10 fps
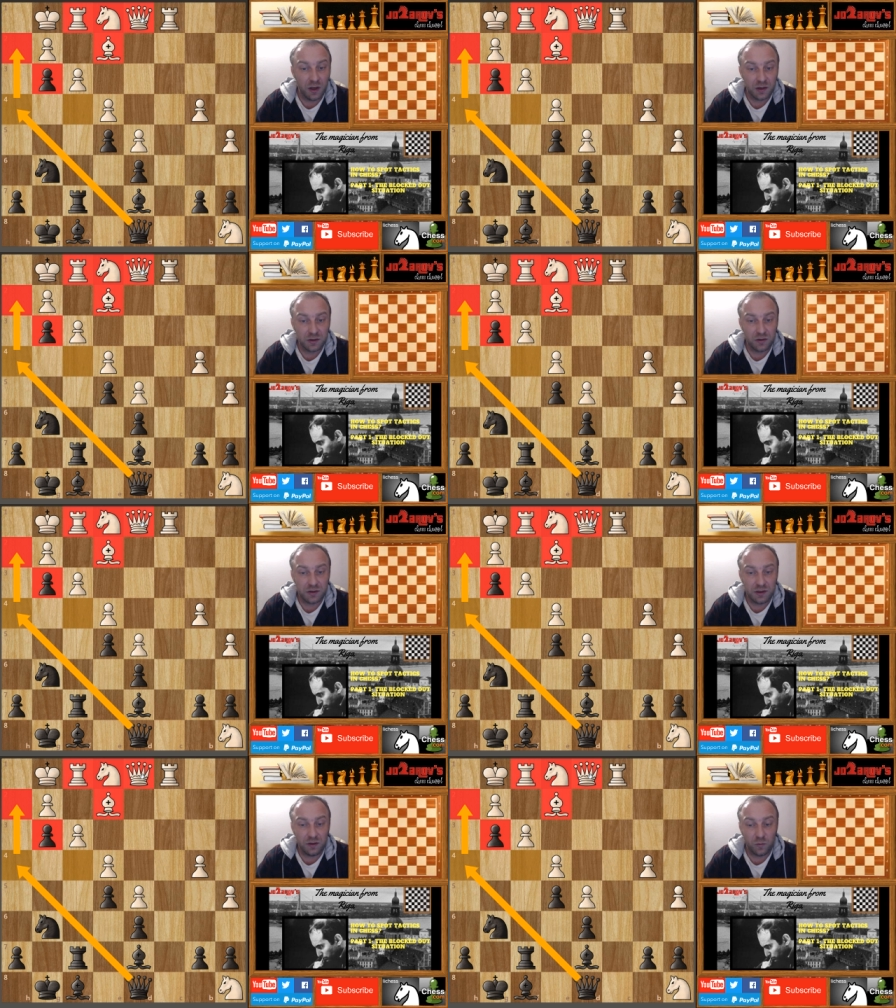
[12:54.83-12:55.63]
So you
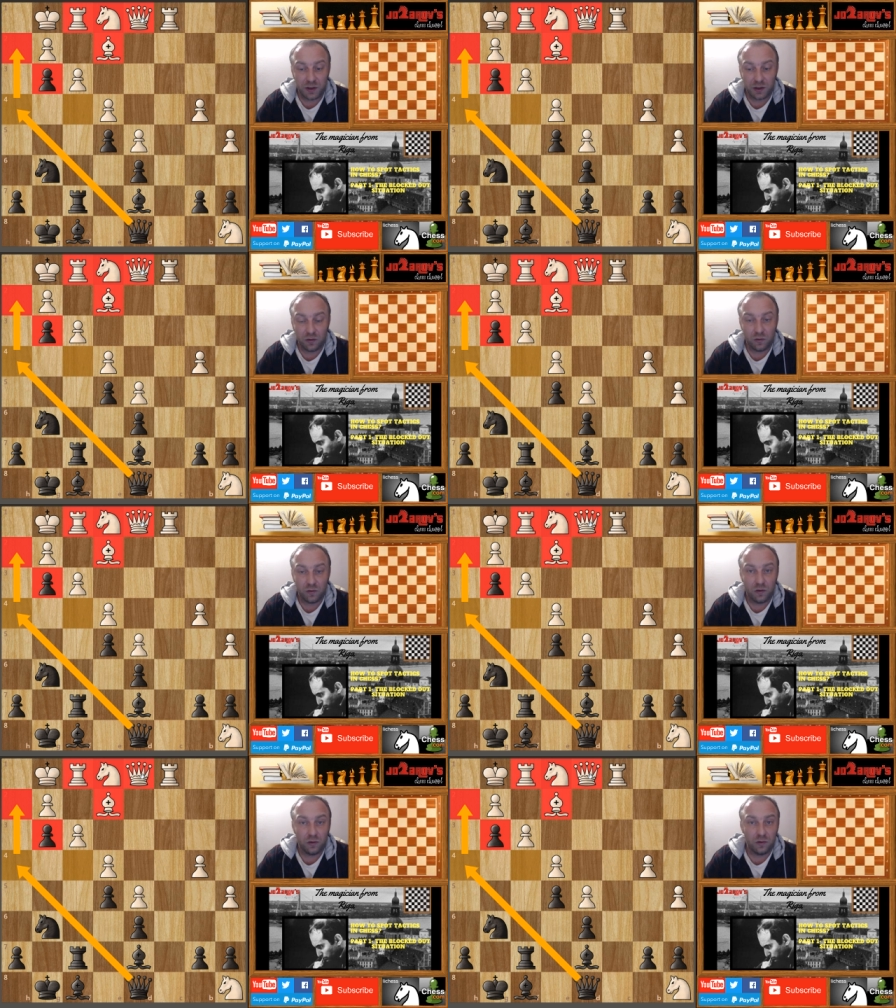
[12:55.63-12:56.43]
see, we can
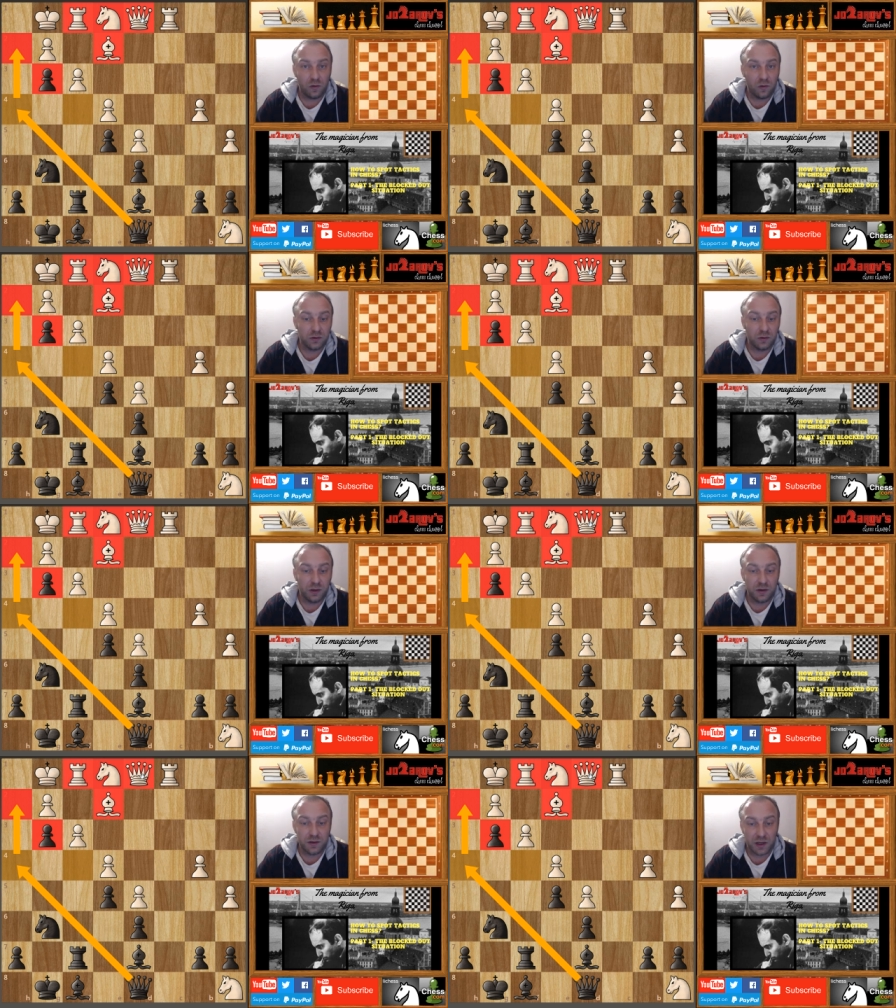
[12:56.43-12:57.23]
all, also
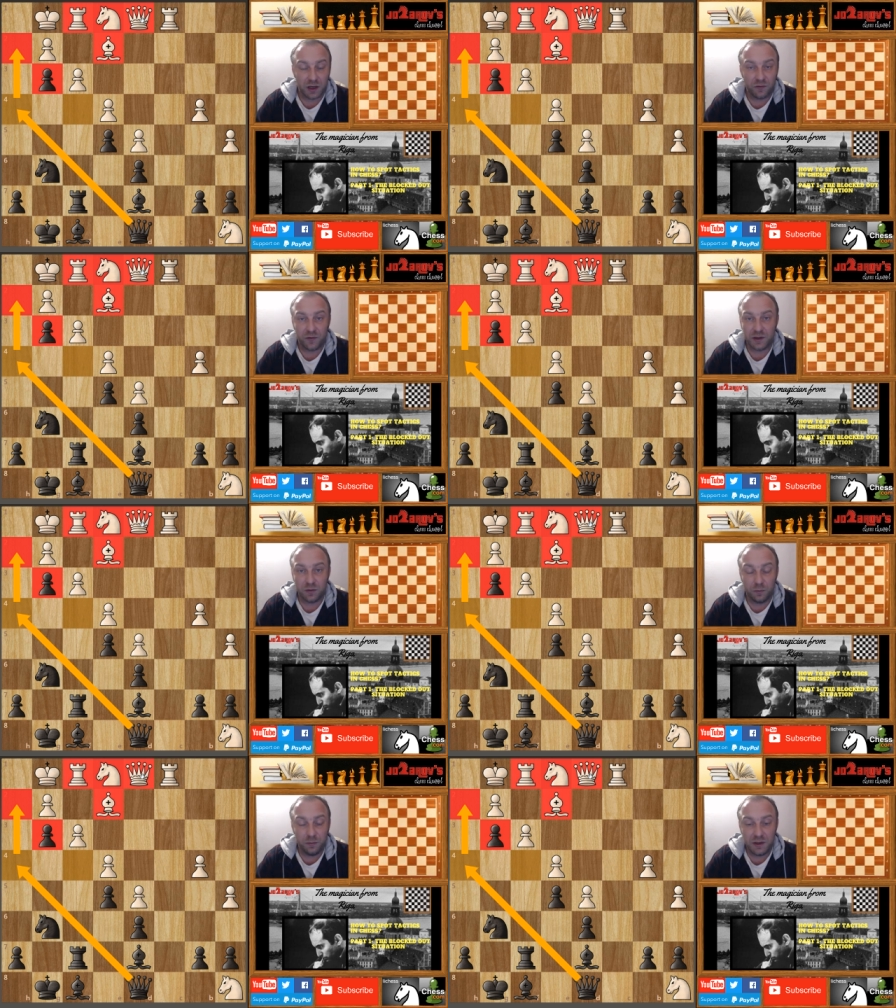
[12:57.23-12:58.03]
here sacrifice
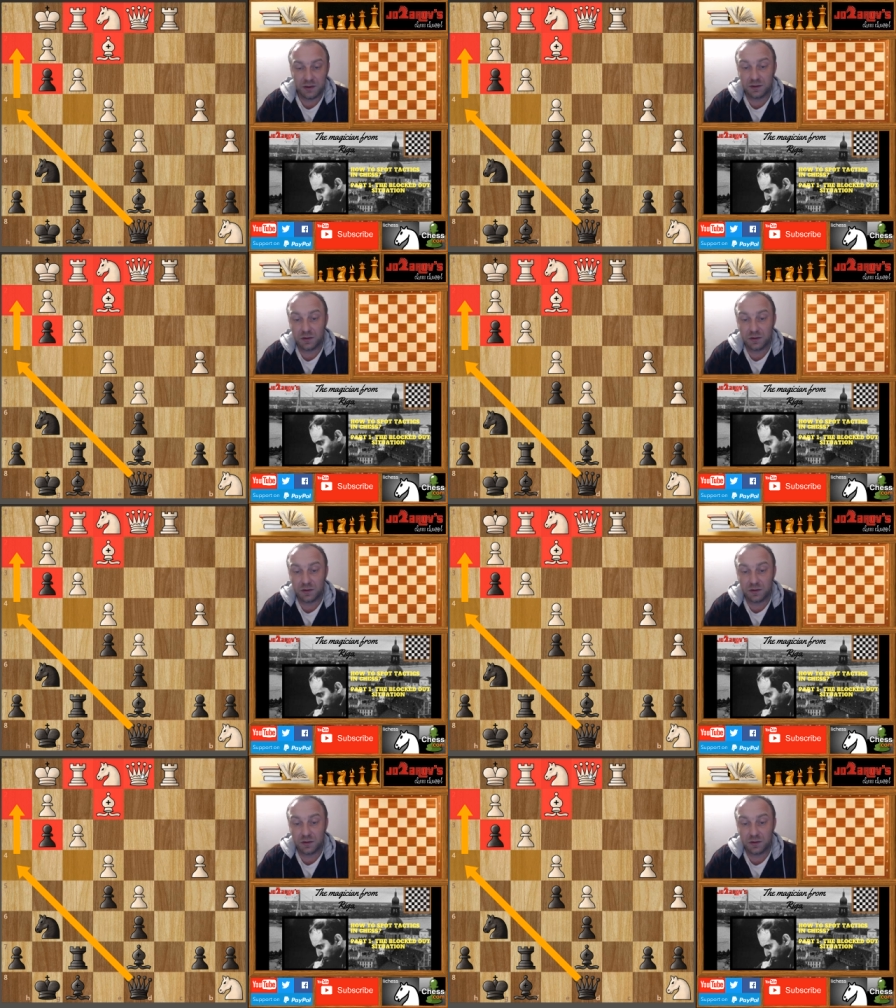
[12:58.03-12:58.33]
some pieces,